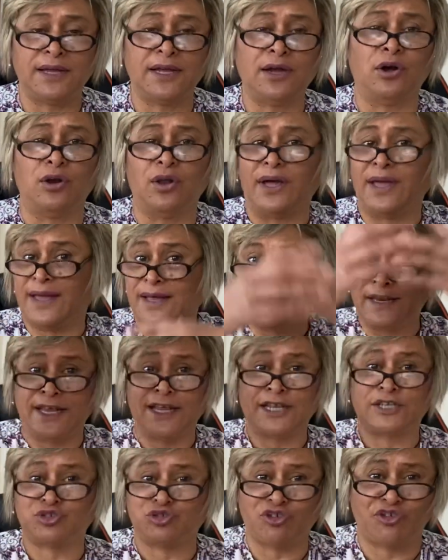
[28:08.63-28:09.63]
like an
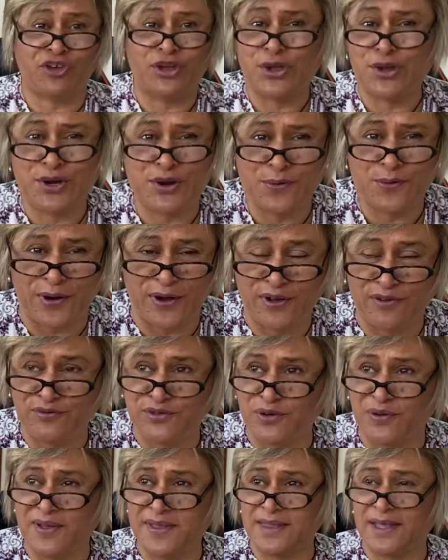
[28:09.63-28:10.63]
extroverted way of
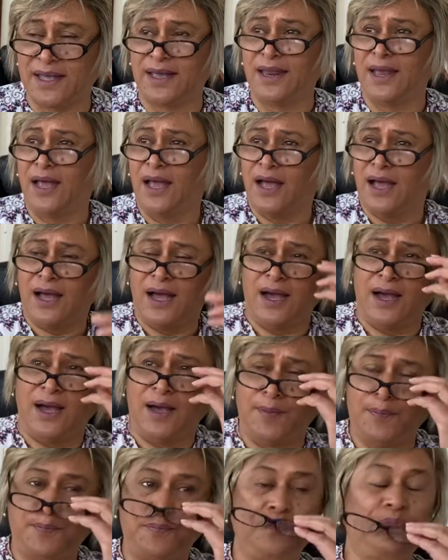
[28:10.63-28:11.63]
doing that,
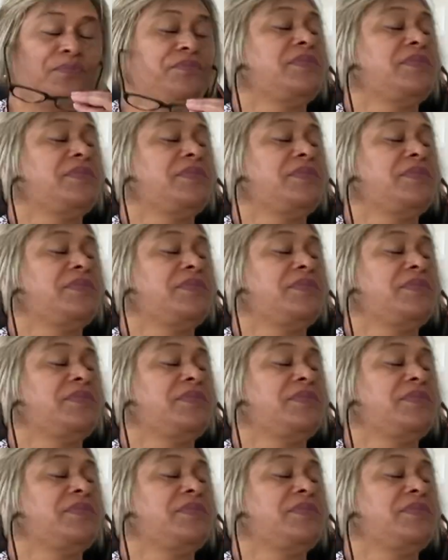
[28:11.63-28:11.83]
and